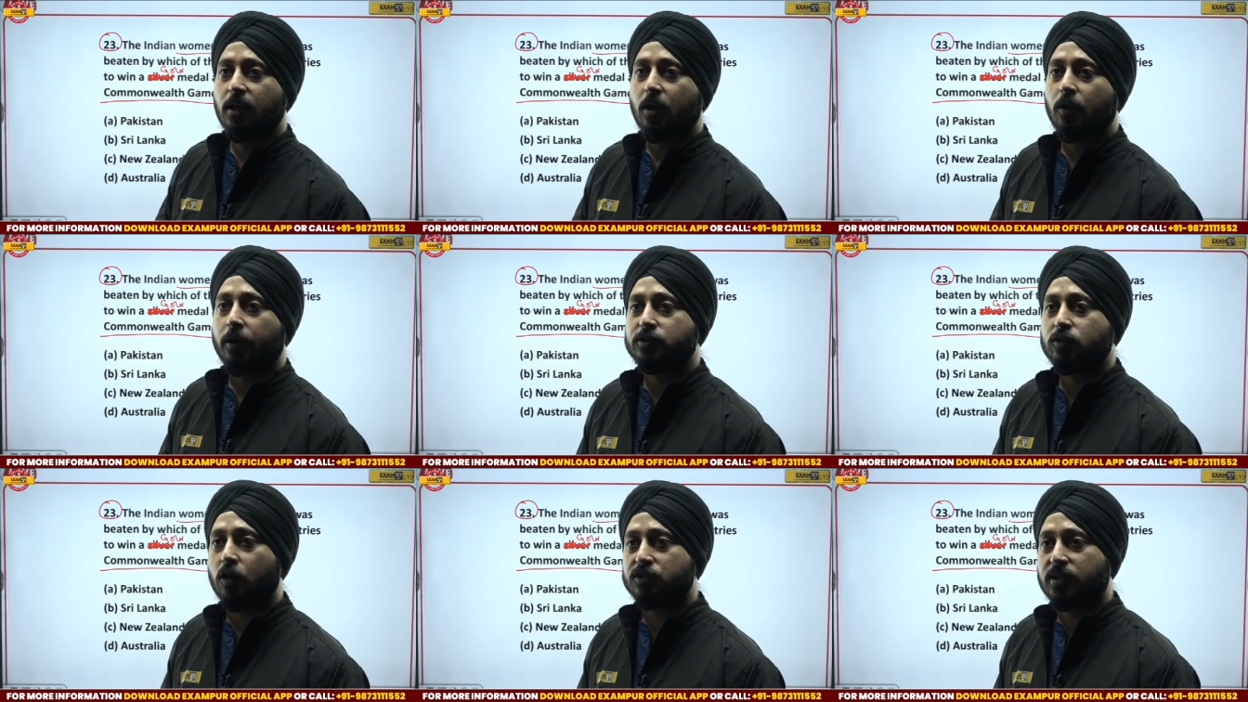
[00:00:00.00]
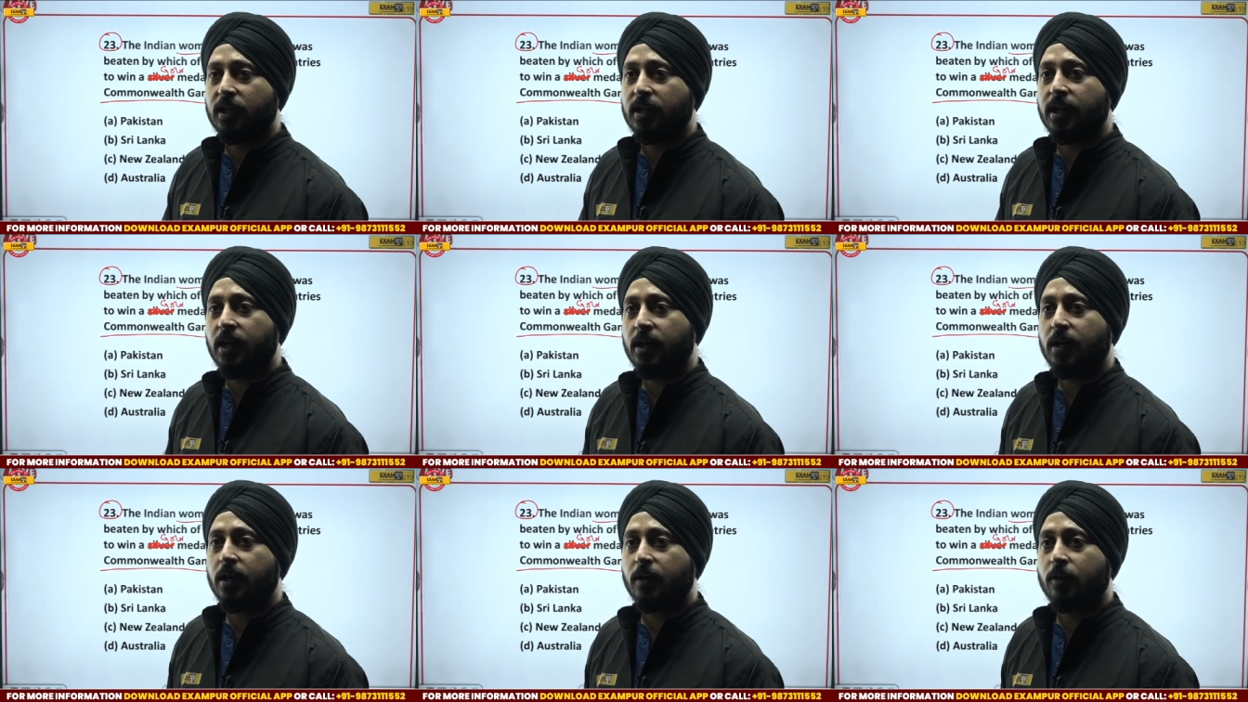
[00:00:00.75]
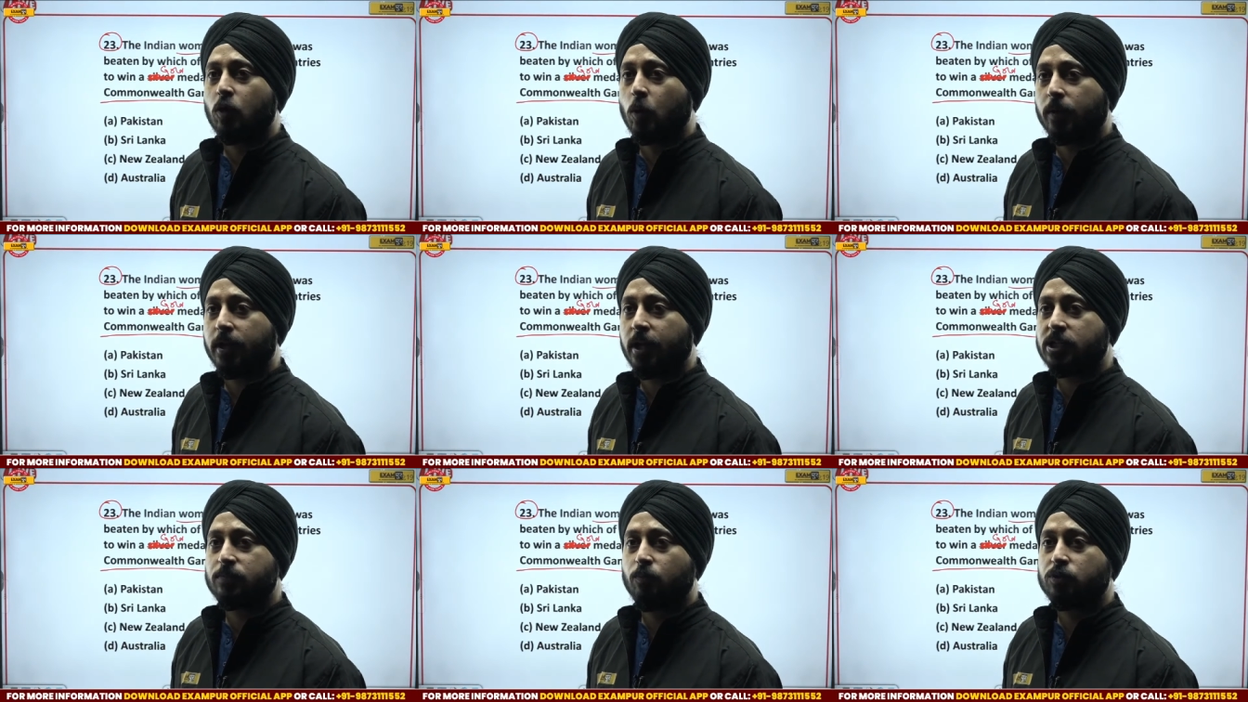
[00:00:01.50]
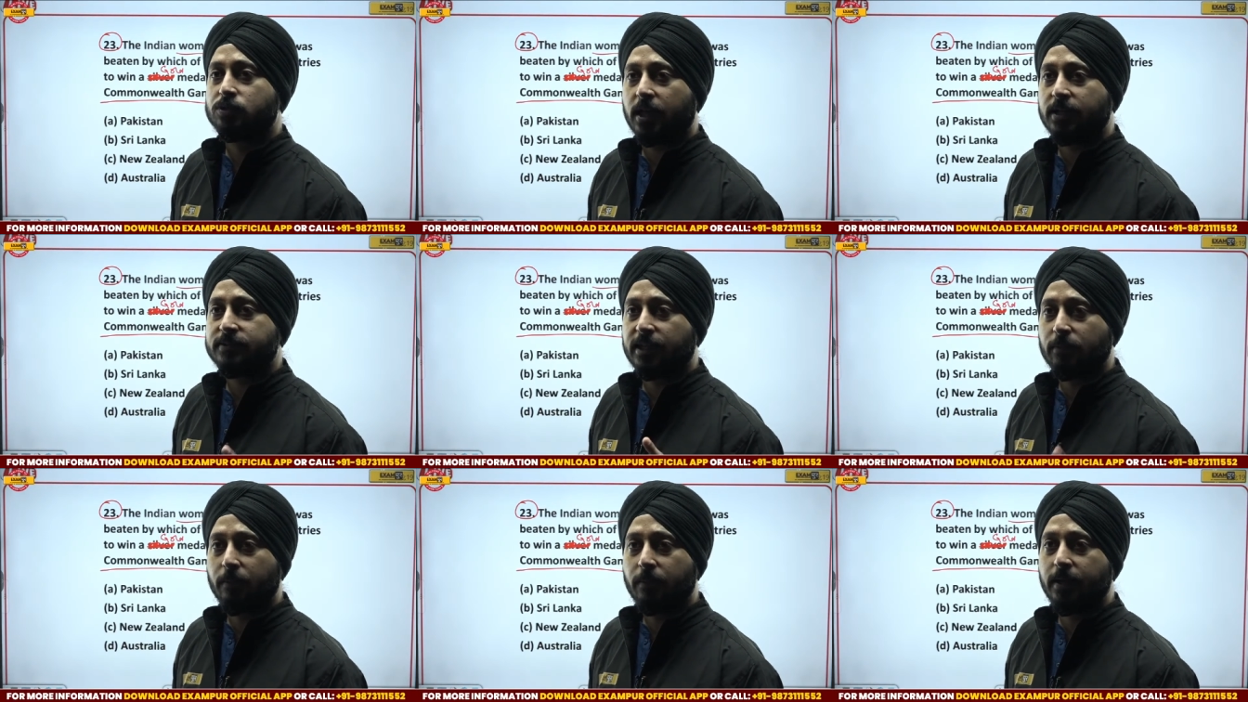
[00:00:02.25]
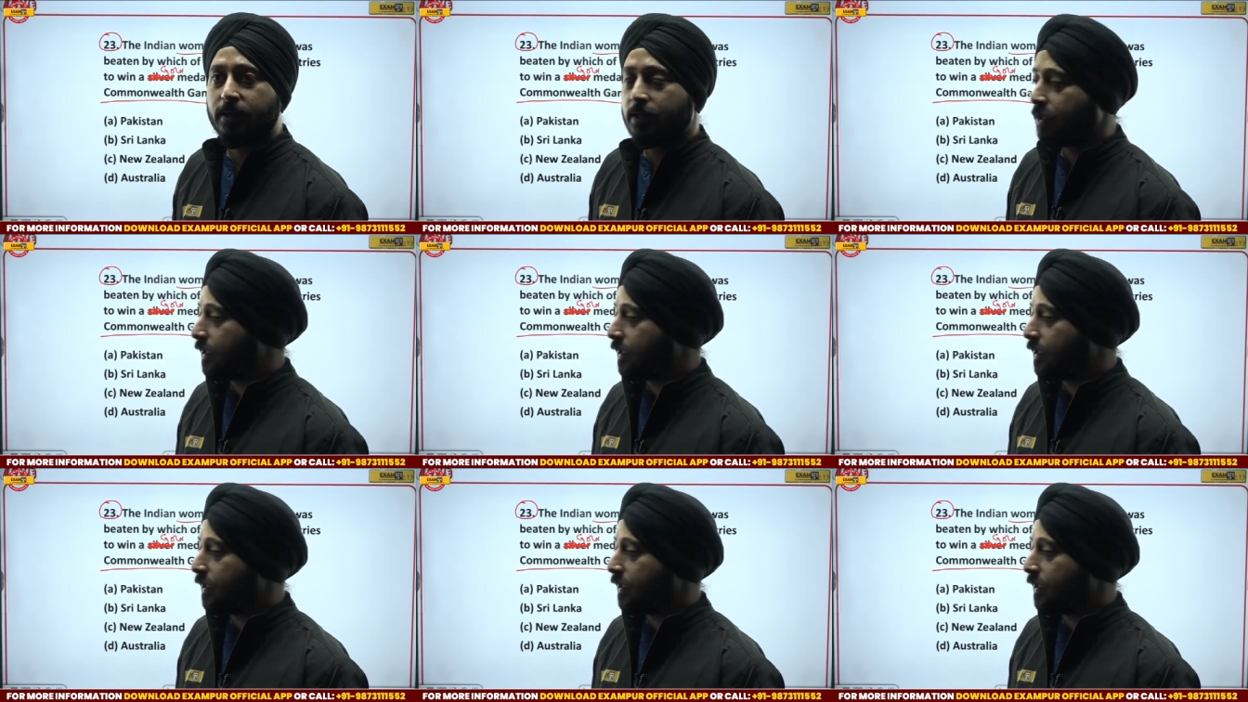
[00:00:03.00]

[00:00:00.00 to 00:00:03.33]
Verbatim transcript: Okay, so Australia, uh, Lok Prakash, Muskan saying maybe D,